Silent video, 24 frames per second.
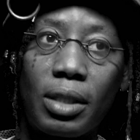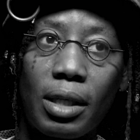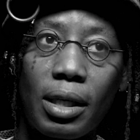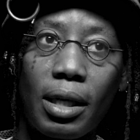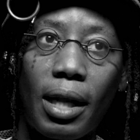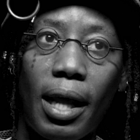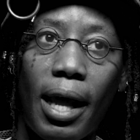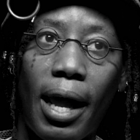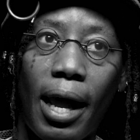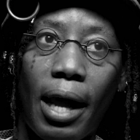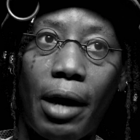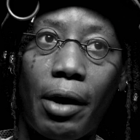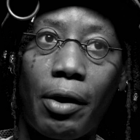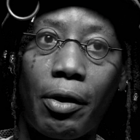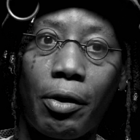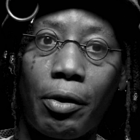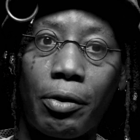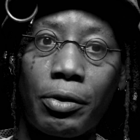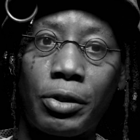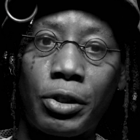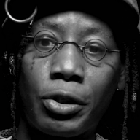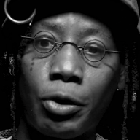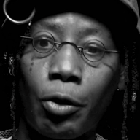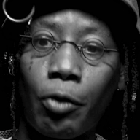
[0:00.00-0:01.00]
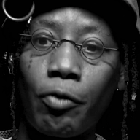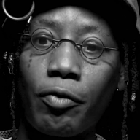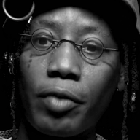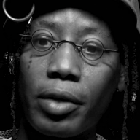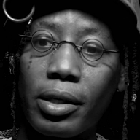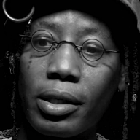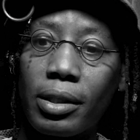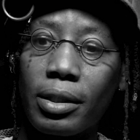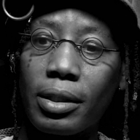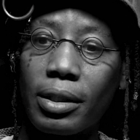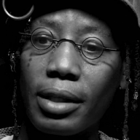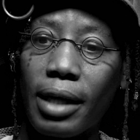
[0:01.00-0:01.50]
it at her
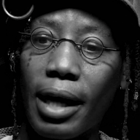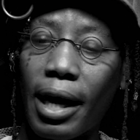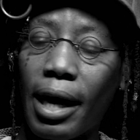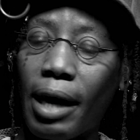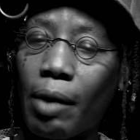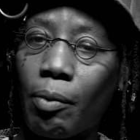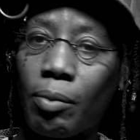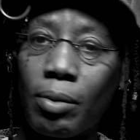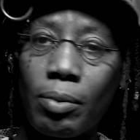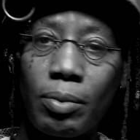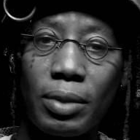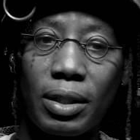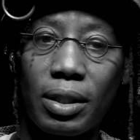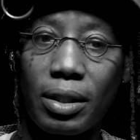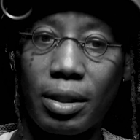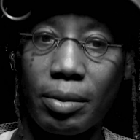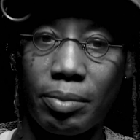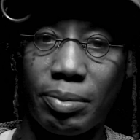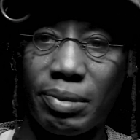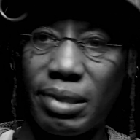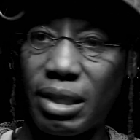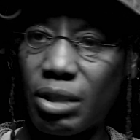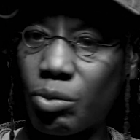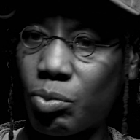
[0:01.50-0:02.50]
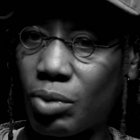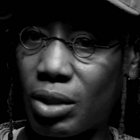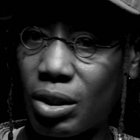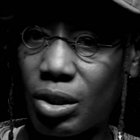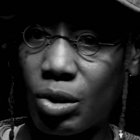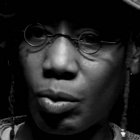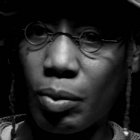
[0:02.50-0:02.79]
service and we were just obsessed with it.